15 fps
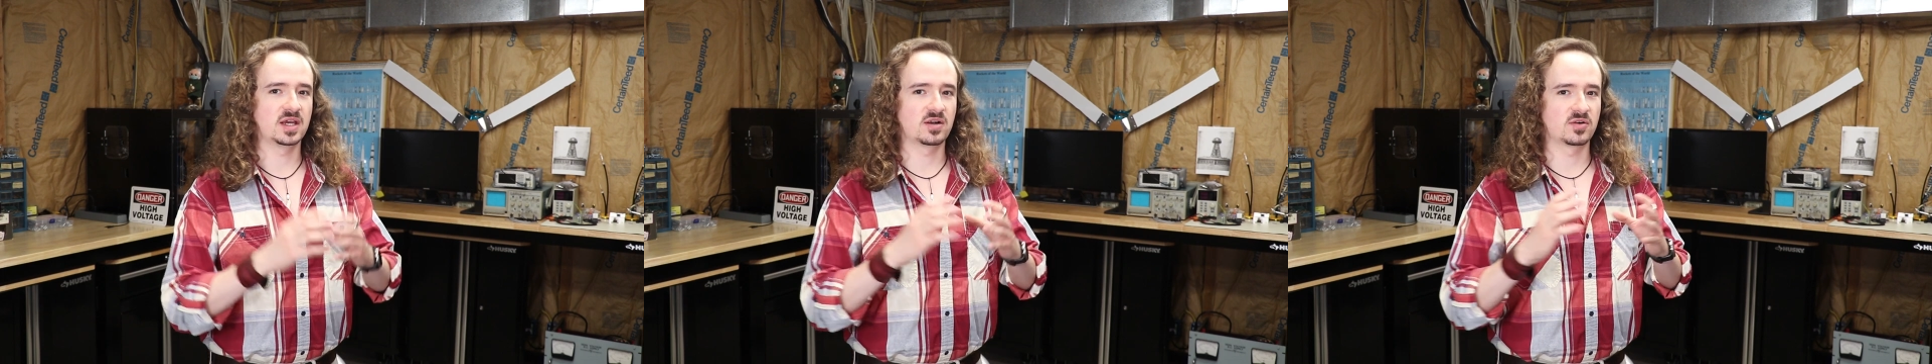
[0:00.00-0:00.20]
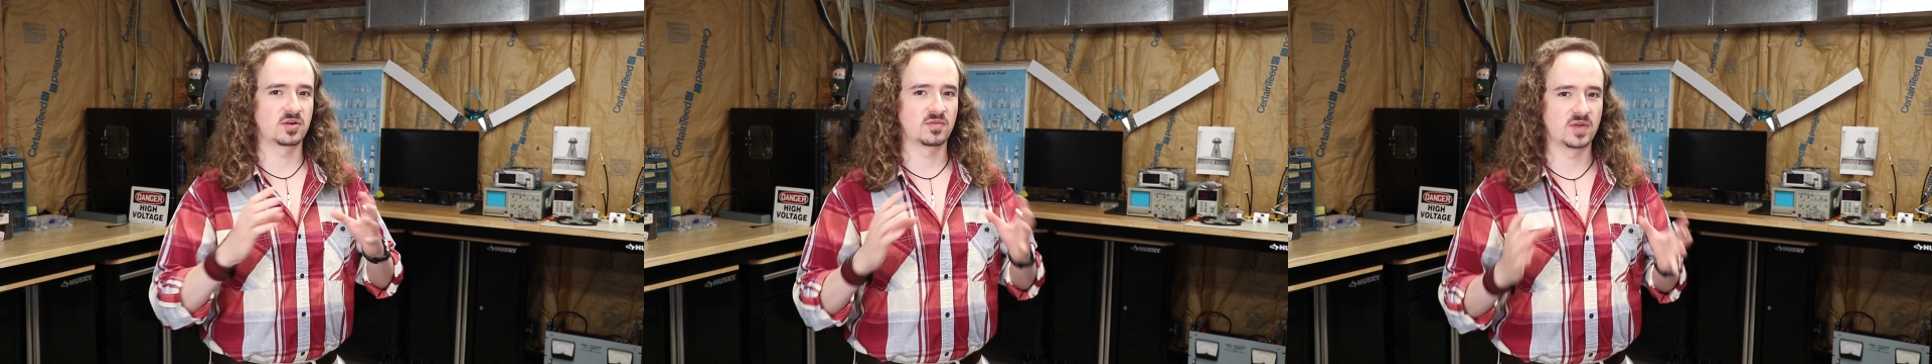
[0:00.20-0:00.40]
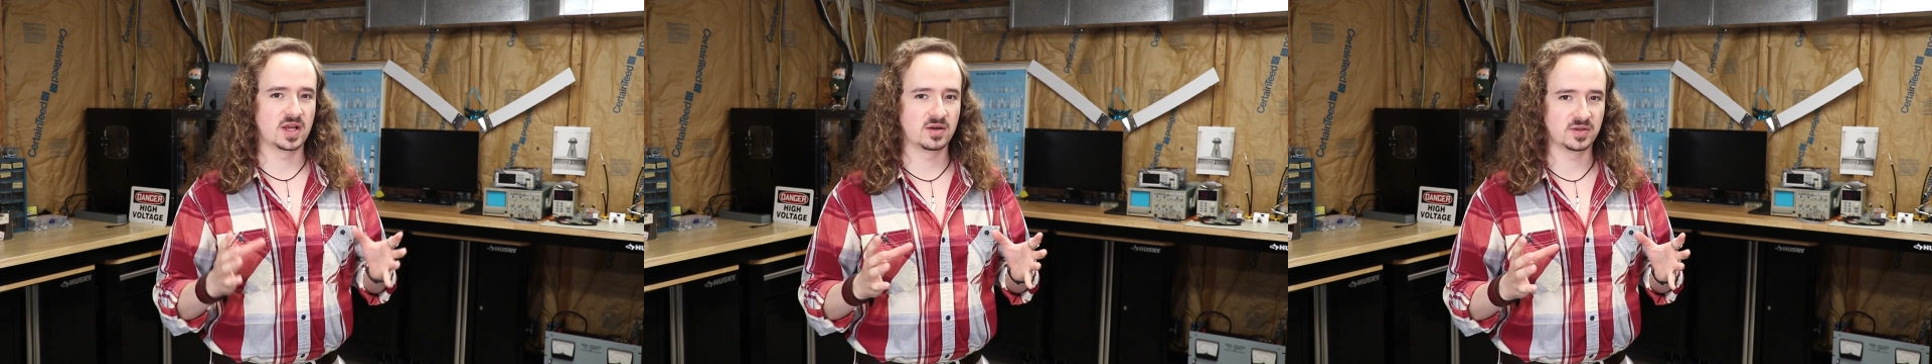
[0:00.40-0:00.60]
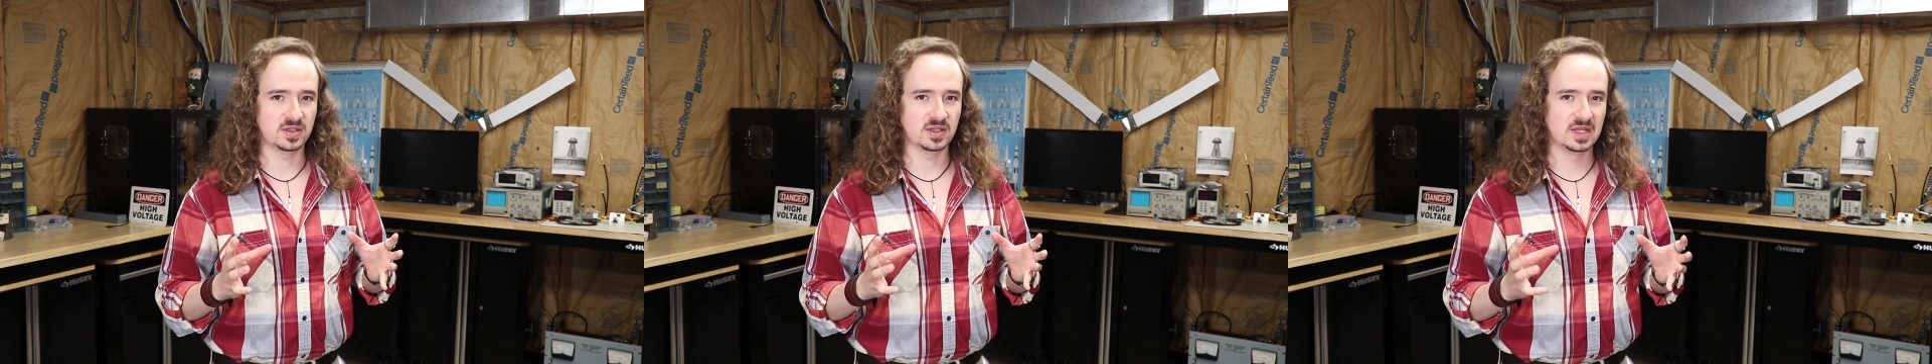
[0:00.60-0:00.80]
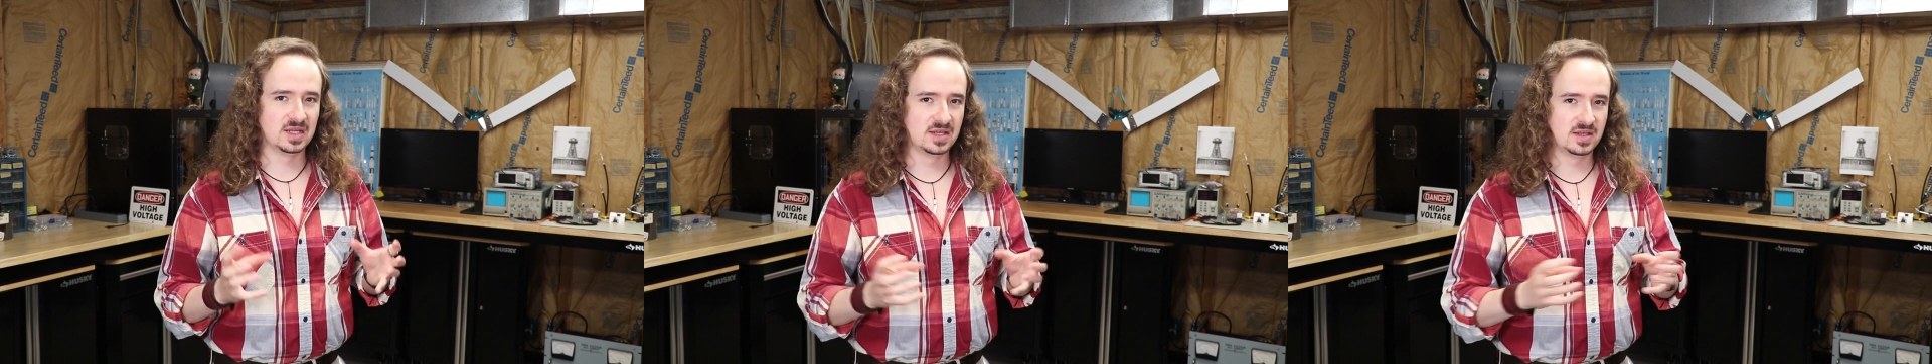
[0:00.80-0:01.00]
air around
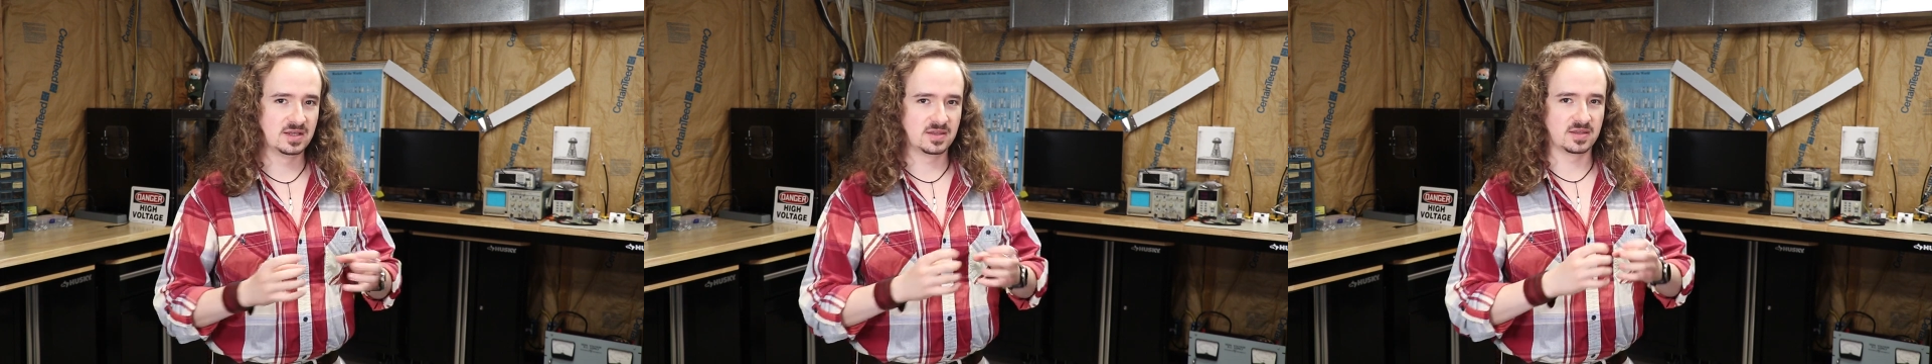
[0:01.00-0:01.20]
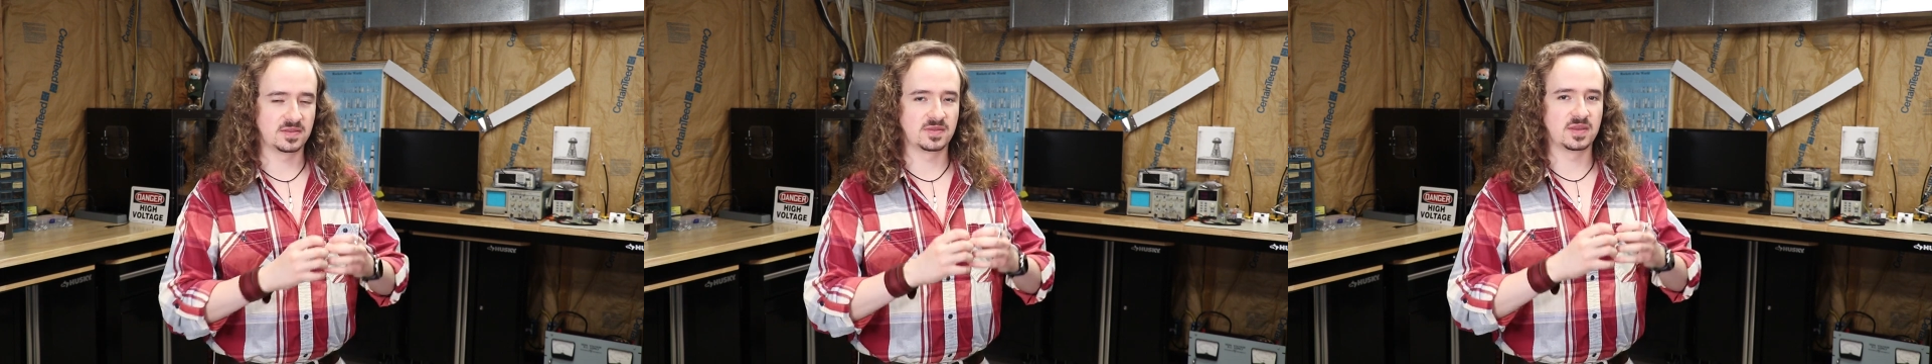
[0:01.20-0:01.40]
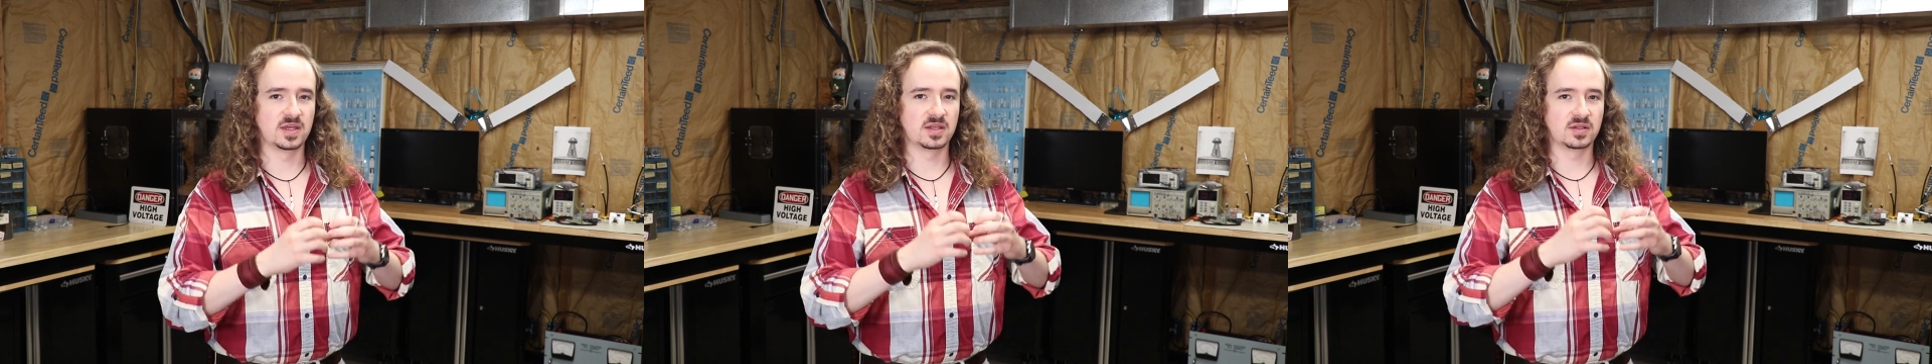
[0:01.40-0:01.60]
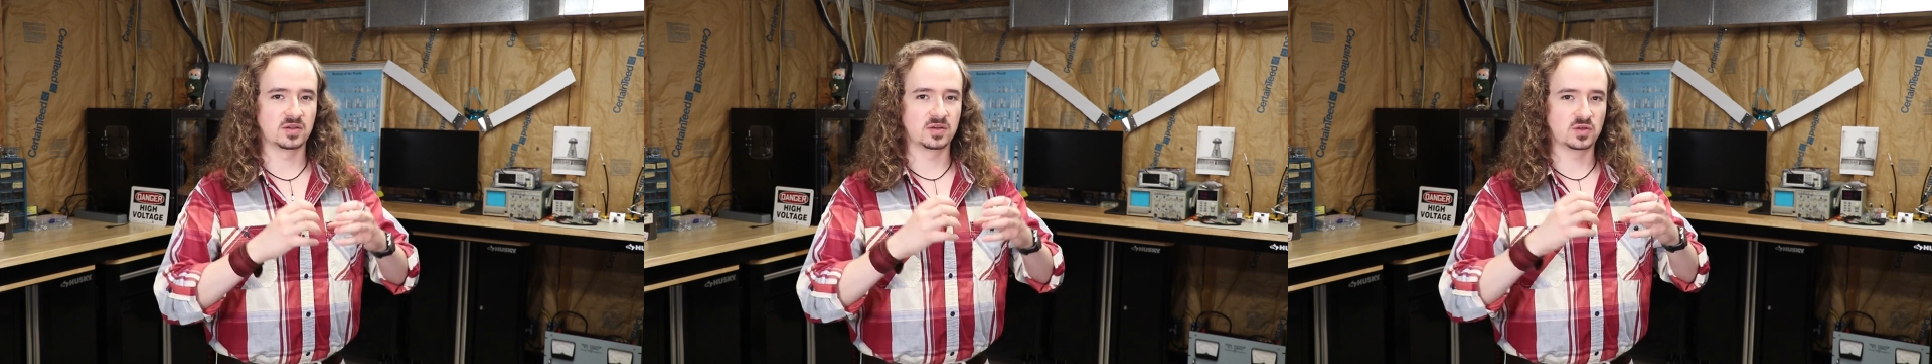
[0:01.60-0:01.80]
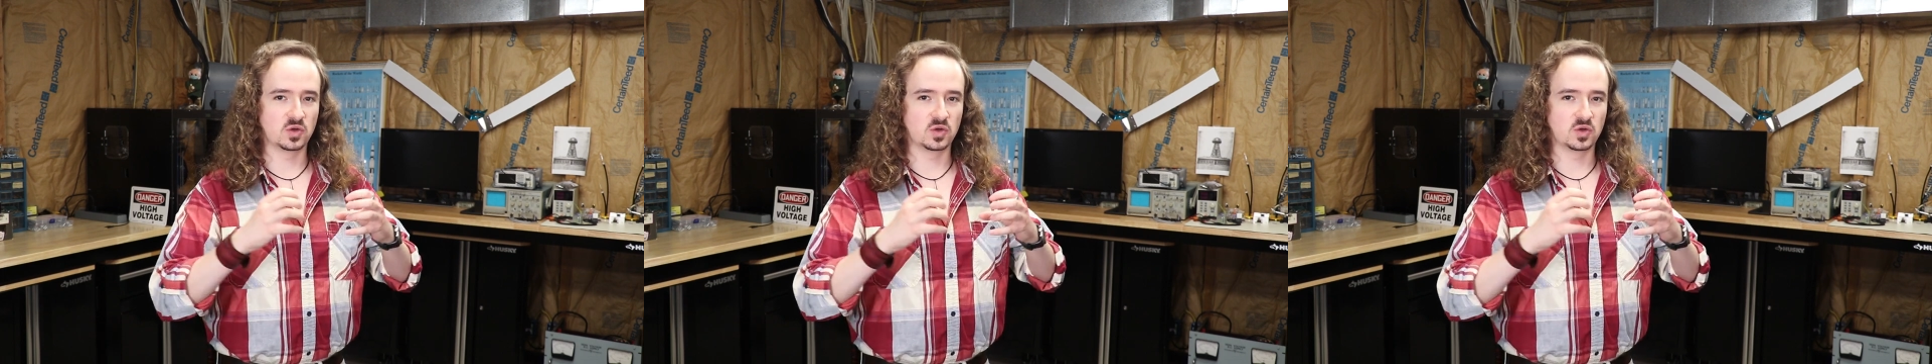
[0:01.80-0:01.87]
it that then